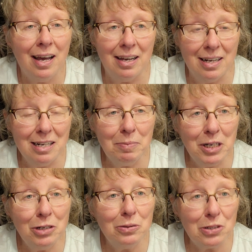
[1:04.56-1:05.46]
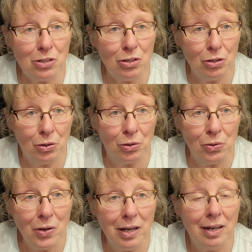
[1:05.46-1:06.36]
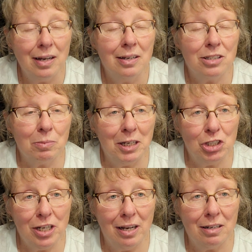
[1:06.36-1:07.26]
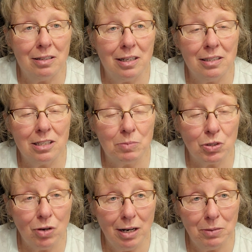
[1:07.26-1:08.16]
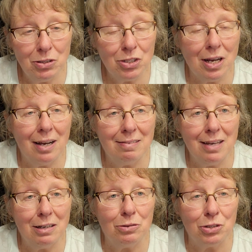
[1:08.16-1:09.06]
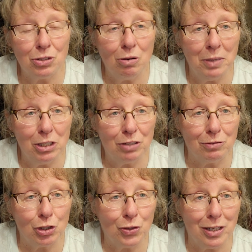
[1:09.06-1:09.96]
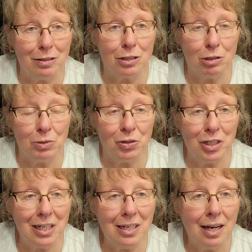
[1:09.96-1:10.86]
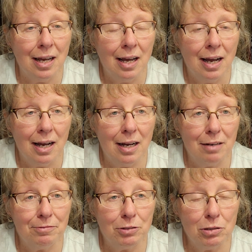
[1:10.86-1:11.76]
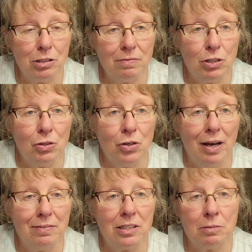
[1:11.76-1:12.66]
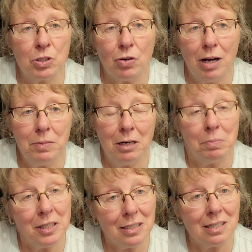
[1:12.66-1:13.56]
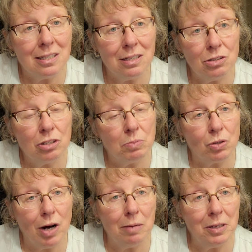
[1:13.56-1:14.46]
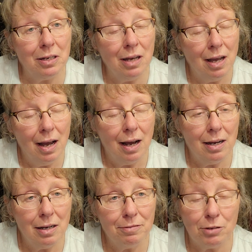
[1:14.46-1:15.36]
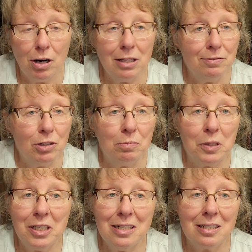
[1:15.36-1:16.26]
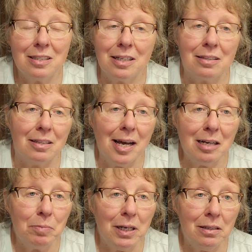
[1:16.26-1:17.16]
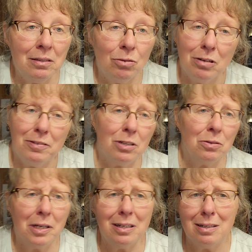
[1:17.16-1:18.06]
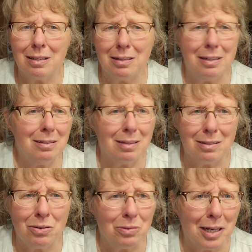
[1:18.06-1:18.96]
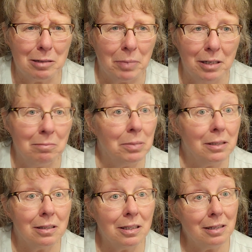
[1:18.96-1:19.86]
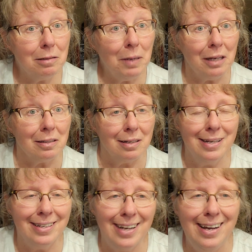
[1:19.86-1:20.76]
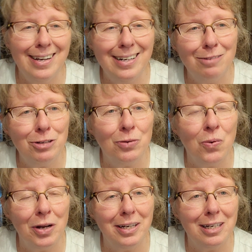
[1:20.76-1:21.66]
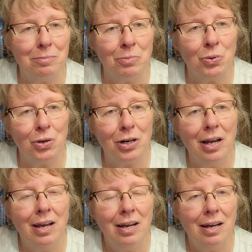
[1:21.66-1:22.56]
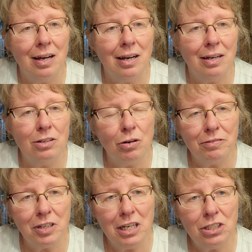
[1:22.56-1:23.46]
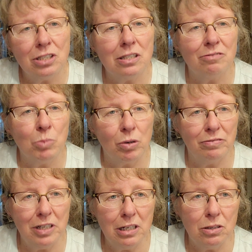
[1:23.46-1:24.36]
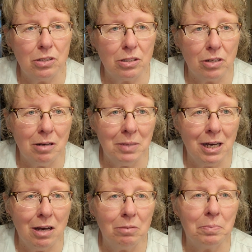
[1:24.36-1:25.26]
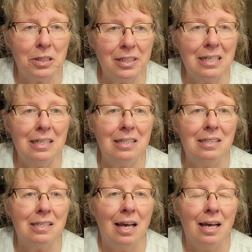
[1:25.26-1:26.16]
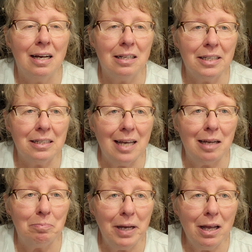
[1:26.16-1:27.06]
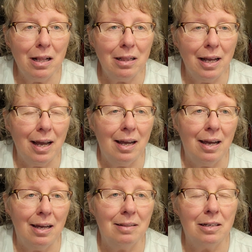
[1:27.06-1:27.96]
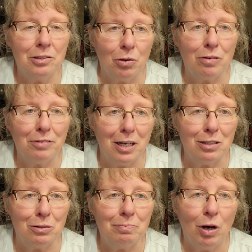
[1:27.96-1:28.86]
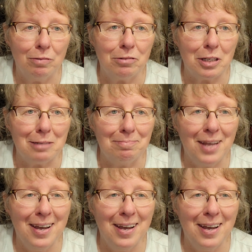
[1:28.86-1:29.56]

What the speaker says: and anybody who's new to my channel and subscribers. I thank you so much for joining the community. For those of you who haven't subscribed yet, please consider subscribing. For all of you, please click the like button, or if you don't like it, click the don't like button, but click the button. And if you want to get more notifications of more videos that are coming out, please click that bell and they'll notify you, hopefully.